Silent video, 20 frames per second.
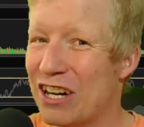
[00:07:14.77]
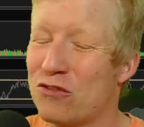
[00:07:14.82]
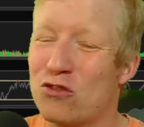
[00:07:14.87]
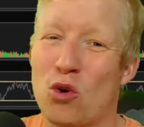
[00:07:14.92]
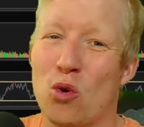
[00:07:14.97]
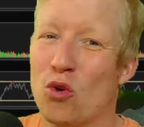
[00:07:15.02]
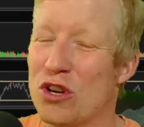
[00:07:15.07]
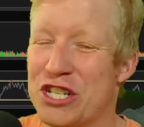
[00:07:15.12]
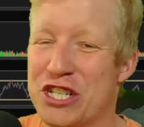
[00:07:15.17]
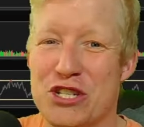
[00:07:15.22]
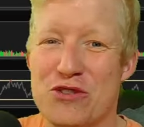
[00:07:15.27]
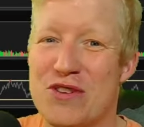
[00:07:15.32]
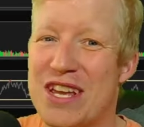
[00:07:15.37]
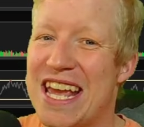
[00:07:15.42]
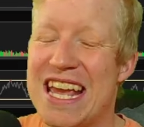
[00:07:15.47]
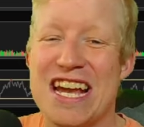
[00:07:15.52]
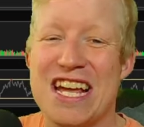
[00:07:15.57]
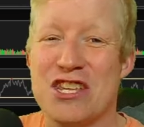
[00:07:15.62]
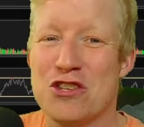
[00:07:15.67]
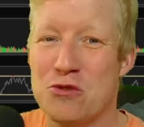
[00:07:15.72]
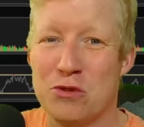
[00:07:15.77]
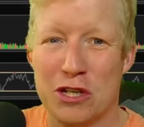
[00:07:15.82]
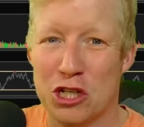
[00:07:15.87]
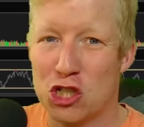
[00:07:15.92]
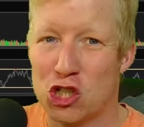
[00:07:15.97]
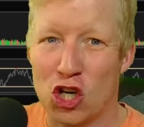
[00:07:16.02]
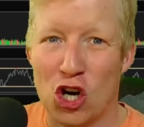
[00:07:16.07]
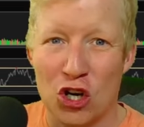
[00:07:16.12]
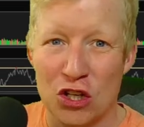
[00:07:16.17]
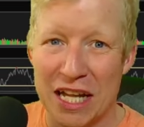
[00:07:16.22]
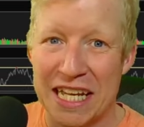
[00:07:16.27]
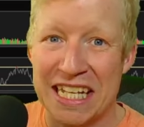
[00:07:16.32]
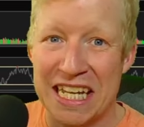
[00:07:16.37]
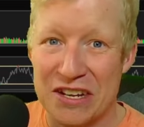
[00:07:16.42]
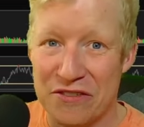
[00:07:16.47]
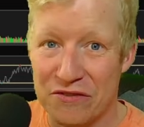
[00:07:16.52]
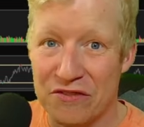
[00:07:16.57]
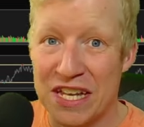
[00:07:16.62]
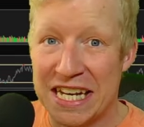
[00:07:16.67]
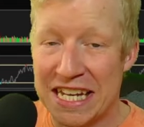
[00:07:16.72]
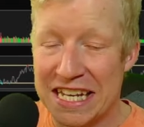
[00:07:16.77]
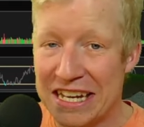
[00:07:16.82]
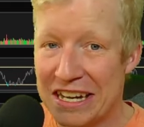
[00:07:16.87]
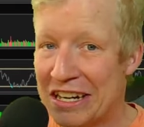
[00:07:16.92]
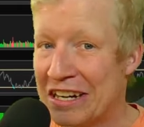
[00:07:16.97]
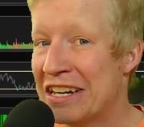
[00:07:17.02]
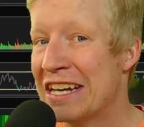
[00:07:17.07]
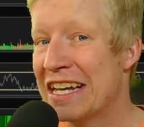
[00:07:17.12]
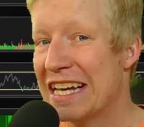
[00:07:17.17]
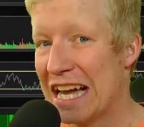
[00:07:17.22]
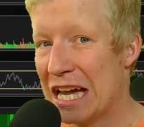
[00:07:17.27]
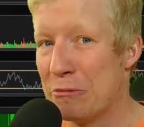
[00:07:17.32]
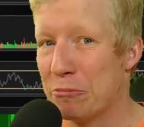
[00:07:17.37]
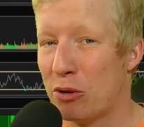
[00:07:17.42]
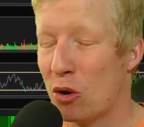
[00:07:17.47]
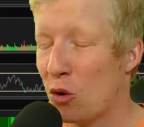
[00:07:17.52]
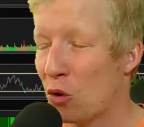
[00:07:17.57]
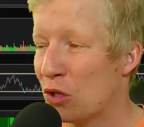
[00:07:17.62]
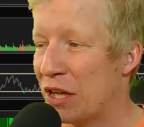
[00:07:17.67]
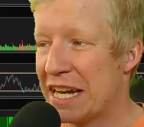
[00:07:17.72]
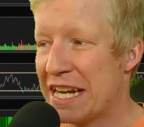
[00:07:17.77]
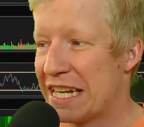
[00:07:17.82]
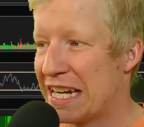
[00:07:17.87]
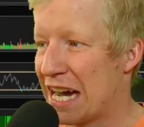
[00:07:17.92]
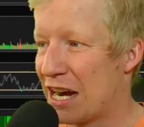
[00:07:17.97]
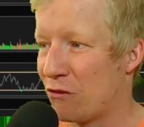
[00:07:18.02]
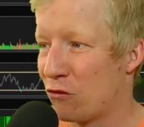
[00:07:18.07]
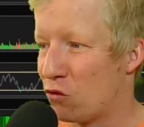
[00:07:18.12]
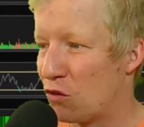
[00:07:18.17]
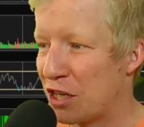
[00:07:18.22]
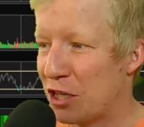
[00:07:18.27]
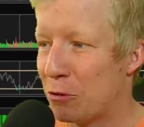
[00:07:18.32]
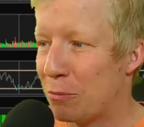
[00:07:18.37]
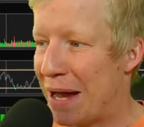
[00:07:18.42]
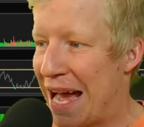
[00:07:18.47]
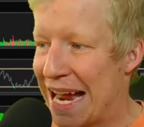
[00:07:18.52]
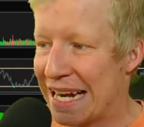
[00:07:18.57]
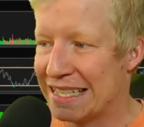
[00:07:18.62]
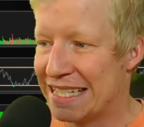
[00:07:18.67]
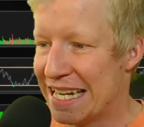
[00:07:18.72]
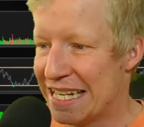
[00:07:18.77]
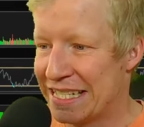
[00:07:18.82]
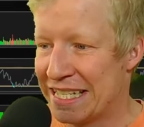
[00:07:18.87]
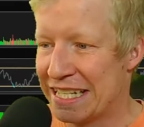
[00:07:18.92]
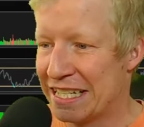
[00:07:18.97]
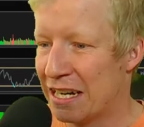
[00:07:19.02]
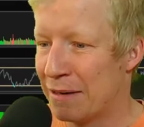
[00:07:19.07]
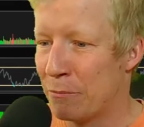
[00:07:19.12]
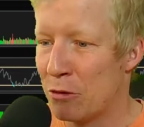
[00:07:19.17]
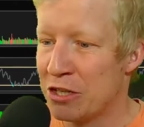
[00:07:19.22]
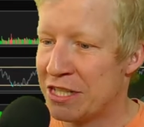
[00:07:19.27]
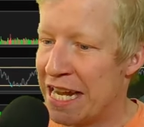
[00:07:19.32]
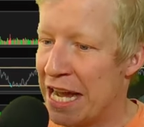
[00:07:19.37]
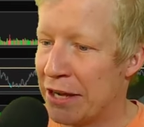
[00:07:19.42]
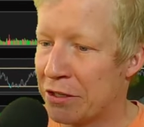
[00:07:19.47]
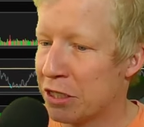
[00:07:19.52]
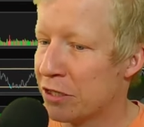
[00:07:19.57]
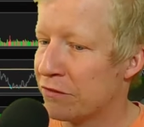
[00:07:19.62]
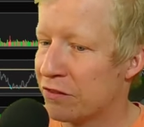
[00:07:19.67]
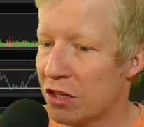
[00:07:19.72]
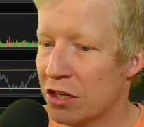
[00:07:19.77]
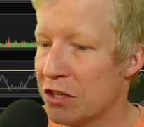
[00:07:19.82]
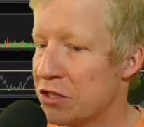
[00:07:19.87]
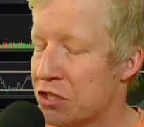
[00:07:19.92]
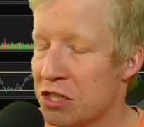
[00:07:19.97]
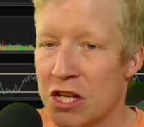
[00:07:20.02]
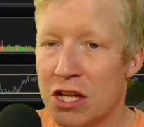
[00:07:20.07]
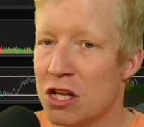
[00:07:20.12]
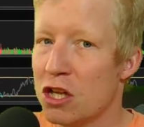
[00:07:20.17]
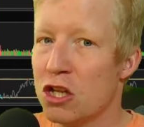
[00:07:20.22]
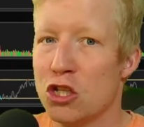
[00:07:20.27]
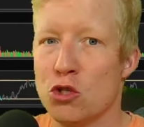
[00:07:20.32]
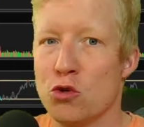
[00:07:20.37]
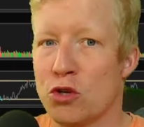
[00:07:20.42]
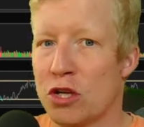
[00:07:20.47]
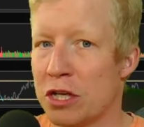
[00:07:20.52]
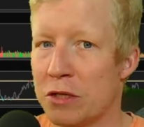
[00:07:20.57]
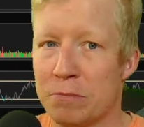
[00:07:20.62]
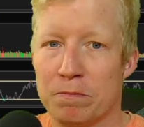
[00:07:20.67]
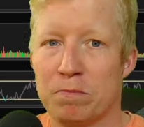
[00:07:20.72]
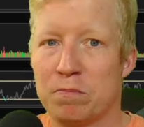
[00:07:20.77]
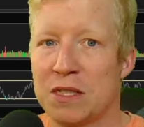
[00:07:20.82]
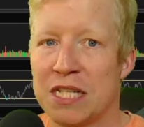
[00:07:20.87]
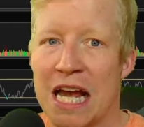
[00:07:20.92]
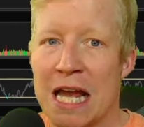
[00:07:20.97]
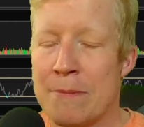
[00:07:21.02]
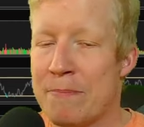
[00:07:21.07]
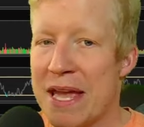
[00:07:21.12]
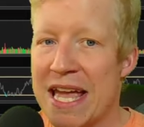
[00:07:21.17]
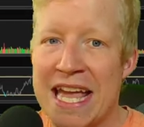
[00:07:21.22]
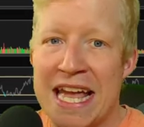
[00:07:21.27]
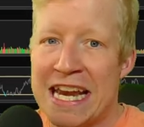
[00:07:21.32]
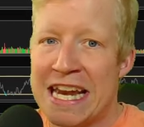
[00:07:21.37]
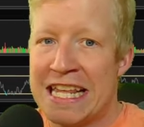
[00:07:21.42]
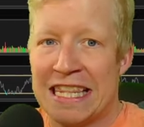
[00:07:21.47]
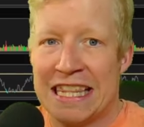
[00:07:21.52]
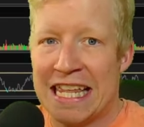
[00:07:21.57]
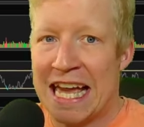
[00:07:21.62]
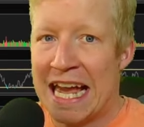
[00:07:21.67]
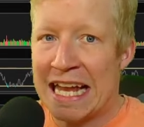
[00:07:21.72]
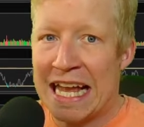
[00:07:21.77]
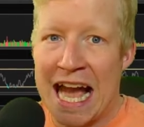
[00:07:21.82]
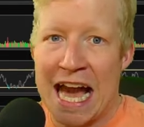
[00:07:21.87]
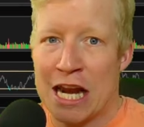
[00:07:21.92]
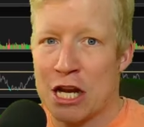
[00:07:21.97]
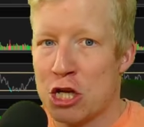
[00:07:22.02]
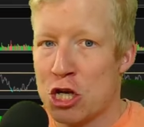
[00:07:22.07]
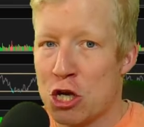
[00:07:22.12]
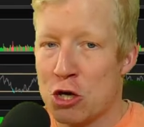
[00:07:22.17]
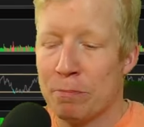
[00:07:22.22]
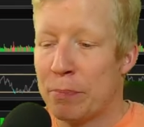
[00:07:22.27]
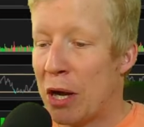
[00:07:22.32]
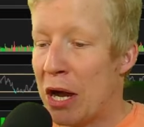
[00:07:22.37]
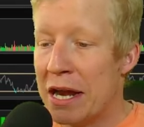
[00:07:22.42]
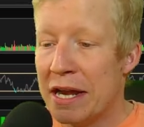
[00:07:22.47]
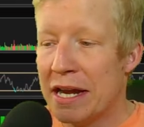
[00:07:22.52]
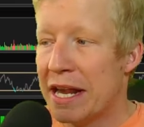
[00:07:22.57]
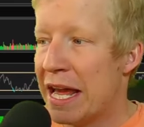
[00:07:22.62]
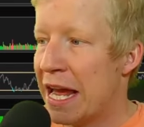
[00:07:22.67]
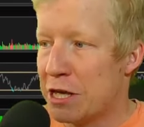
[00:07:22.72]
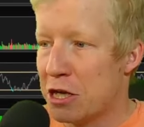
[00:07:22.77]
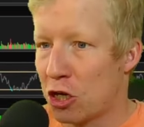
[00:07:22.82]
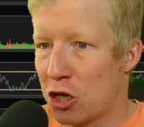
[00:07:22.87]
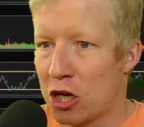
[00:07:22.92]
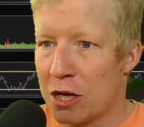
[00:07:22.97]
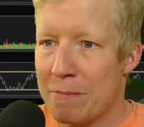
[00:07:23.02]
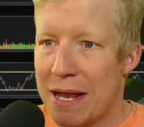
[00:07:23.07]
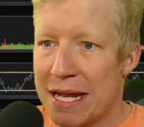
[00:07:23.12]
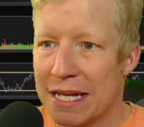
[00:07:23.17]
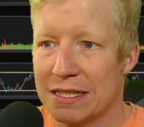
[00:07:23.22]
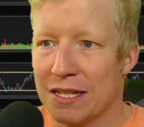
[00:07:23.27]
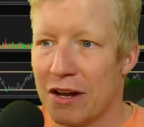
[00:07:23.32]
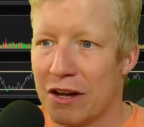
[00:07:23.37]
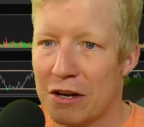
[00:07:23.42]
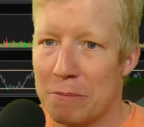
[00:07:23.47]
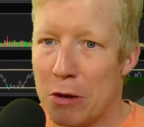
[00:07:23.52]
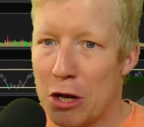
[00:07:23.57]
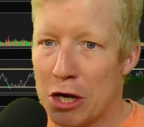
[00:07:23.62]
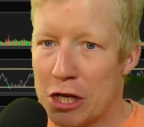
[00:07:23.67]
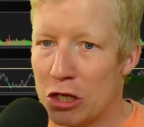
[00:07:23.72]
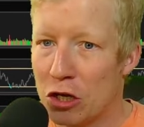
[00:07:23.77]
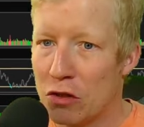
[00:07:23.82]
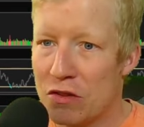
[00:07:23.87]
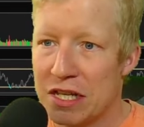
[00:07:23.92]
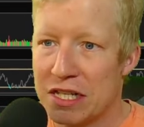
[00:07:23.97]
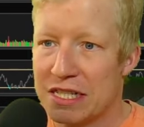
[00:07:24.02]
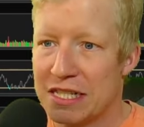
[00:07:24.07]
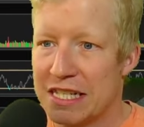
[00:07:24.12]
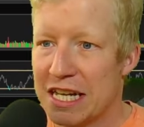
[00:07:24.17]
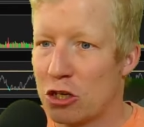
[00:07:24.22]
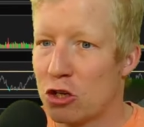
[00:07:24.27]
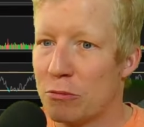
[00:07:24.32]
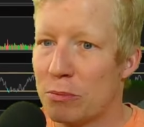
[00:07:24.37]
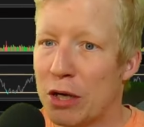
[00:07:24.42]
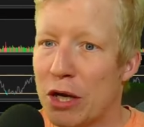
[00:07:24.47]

Of course, you can't use a chart like NVIDIA and pull any kind of real backtesting numbers out of because you could type anything out of your butt and you're going to make a ton of money on this ticker.